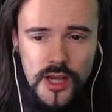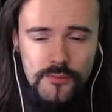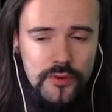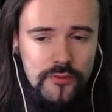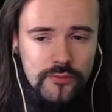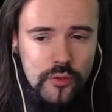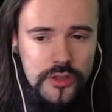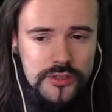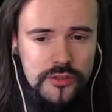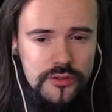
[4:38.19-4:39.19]
up from
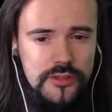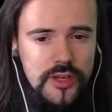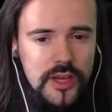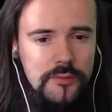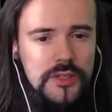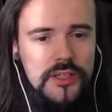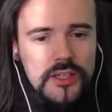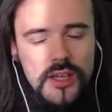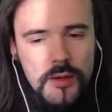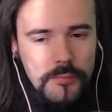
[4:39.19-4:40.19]
40, so it can be